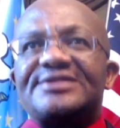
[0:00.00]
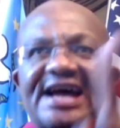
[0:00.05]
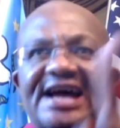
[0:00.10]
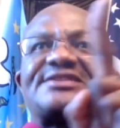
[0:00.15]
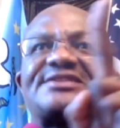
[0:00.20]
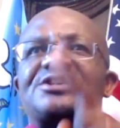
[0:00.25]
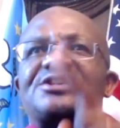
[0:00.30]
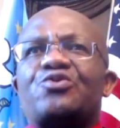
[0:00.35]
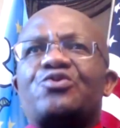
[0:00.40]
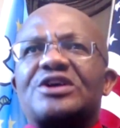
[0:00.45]

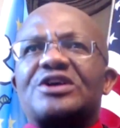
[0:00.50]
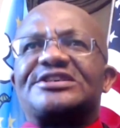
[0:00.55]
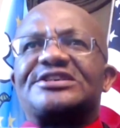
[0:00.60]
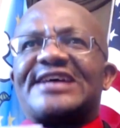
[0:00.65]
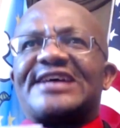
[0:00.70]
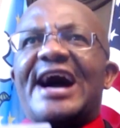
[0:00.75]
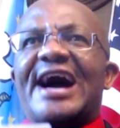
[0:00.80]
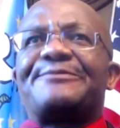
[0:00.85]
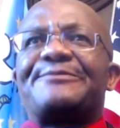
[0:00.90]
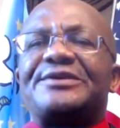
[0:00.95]
That is what
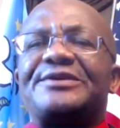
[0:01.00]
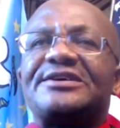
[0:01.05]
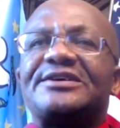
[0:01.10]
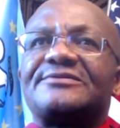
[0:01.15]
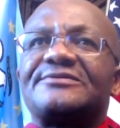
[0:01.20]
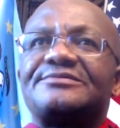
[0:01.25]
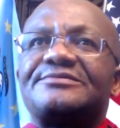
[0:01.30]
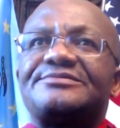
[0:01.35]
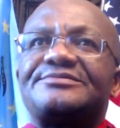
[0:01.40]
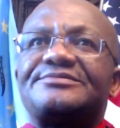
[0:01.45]
is
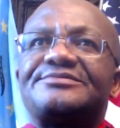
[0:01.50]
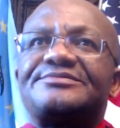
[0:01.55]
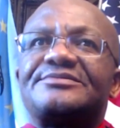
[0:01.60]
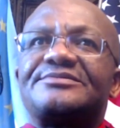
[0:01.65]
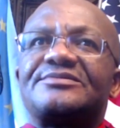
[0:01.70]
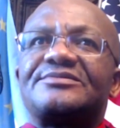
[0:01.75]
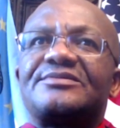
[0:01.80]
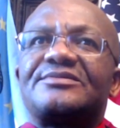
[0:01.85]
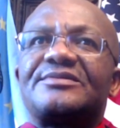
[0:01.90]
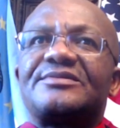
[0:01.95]
happening.
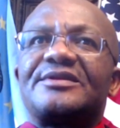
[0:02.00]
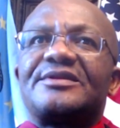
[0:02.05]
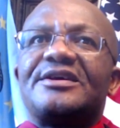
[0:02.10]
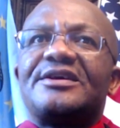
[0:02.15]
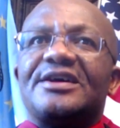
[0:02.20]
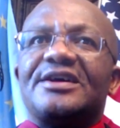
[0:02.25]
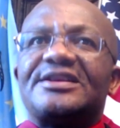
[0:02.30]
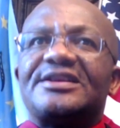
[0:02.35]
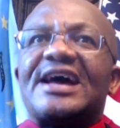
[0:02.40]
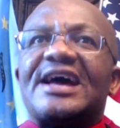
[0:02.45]

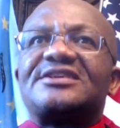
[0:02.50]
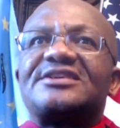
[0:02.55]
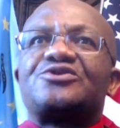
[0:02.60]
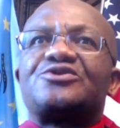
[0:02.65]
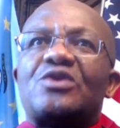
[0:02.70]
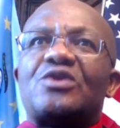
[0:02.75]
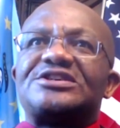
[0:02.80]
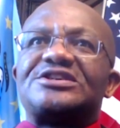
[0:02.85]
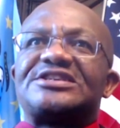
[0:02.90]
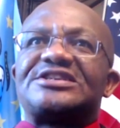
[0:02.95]
That
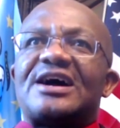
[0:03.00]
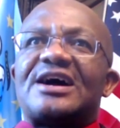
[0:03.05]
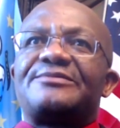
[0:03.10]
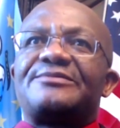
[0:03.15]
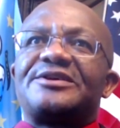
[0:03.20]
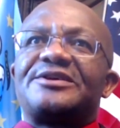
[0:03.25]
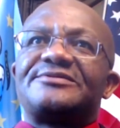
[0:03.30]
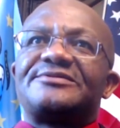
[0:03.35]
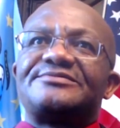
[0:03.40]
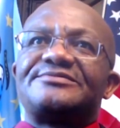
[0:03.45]
is what is
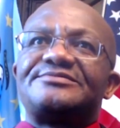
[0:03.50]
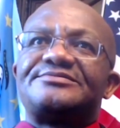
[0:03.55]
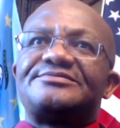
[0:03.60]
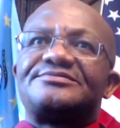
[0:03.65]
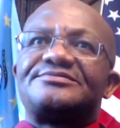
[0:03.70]
happening.